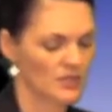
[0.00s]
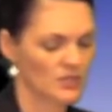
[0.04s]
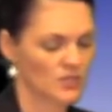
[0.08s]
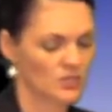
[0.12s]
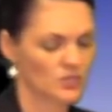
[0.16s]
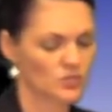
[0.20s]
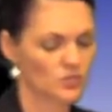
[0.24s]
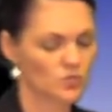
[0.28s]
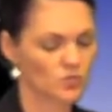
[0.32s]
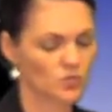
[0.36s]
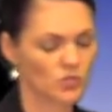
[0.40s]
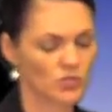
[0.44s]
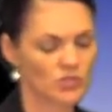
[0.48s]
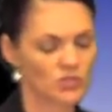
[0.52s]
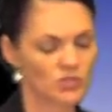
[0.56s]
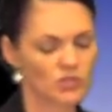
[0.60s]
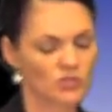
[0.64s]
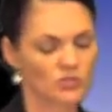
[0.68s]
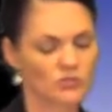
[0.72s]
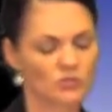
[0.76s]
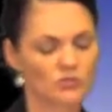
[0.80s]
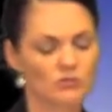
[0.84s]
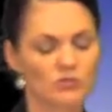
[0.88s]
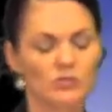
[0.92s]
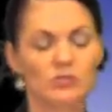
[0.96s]
Source 2
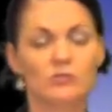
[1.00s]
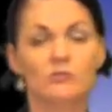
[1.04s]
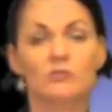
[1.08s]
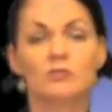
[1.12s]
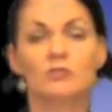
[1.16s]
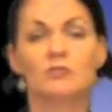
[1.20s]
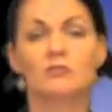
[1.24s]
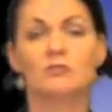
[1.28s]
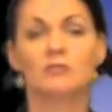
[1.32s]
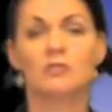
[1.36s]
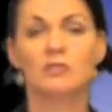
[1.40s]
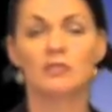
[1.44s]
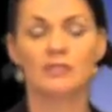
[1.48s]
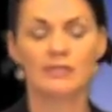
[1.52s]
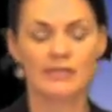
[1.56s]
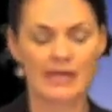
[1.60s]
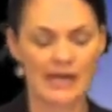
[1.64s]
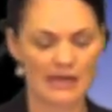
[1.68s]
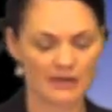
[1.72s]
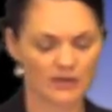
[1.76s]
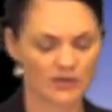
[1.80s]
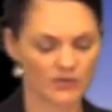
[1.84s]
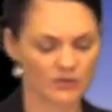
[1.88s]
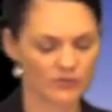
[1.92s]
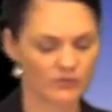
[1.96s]
uses the
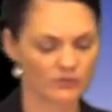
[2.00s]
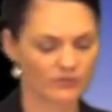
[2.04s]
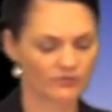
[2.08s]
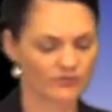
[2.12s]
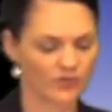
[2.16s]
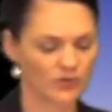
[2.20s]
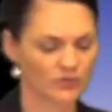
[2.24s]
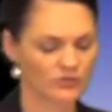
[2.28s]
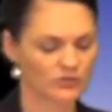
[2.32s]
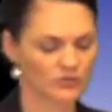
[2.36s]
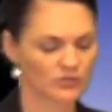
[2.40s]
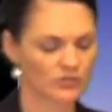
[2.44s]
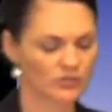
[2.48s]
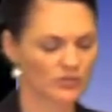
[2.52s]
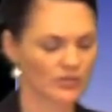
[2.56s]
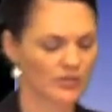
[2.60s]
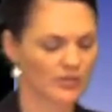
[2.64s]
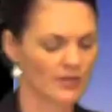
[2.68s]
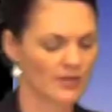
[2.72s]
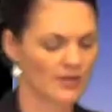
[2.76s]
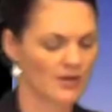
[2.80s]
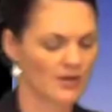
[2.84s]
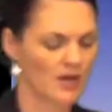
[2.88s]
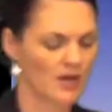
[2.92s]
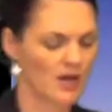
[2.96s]
yellow font
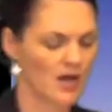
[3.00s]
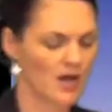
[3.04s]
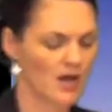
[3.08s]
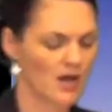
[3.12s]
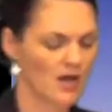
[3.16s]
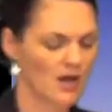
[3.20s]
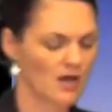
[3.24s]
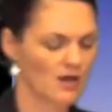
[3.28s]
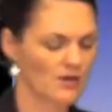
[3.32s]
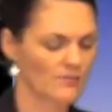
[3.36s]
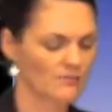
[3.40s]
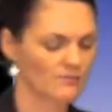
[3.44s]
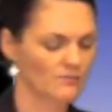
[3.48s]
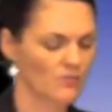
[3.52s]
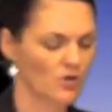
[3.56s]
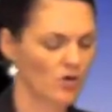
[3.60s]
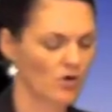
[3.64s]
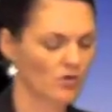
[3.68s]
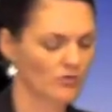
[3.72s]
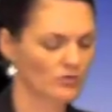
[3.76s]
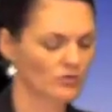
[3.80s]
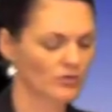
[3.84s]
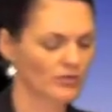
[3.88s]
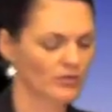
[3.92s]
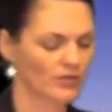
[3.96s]

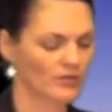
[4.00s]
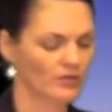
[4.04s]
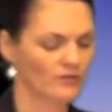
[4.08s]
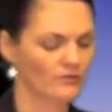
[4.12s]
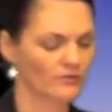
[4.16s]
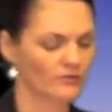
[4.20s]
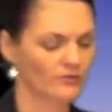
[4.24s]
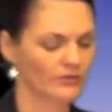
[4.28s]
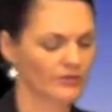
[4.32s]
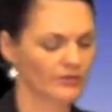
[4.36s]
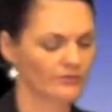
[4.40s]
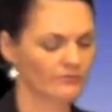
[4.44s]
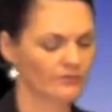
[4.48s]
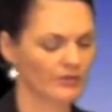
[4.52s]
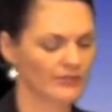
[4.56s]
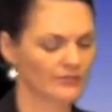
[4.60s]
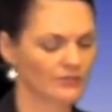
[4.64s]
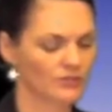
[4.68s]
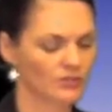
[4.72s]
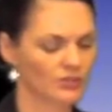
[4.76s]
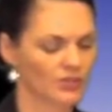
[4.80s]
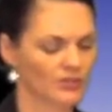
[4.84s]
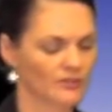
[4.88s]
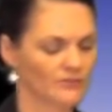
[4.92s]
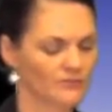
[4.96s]
on looking for
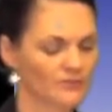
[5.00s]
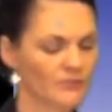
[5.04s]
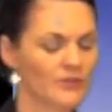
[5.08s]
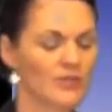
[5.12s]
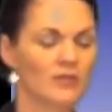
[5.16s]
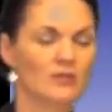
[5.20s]
adventure.